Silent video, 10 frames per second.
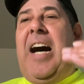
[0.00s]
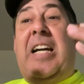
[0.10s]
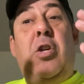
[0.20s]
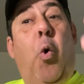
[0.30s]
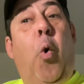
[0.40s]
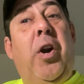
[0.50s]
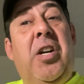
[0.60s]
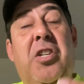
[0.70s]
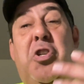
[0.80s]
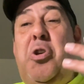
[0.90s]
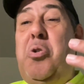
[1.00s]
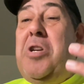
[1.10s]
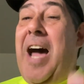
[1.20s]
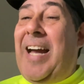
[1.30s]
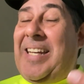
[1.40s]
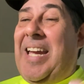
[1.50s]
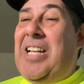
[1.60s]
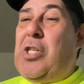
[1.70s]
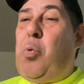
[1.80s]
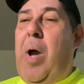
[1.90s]
in order to not
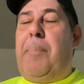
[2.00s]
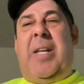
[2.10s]
get swept.